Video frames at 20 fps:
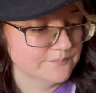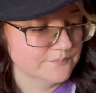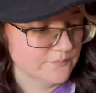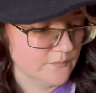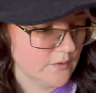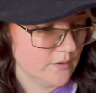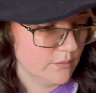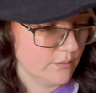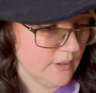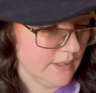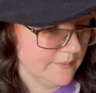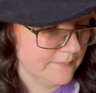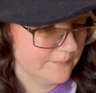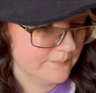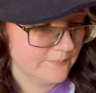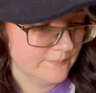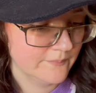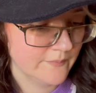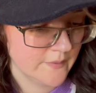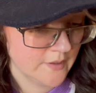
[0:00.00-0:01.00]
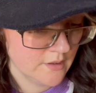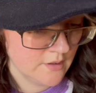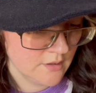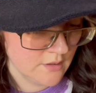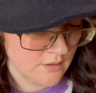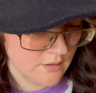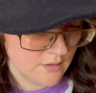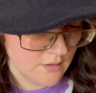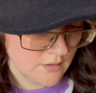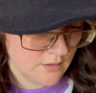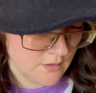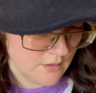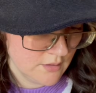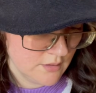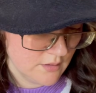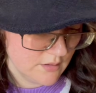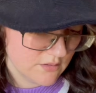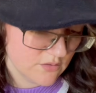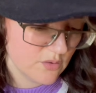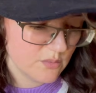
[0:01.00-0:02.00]
okay.
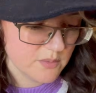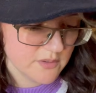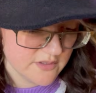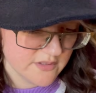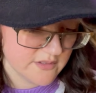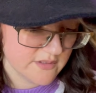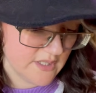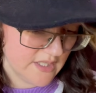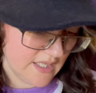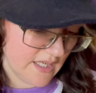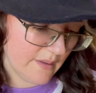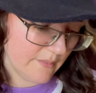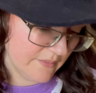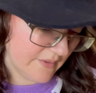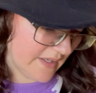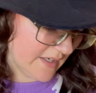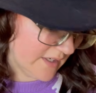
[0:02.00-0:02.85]
So we'll see how that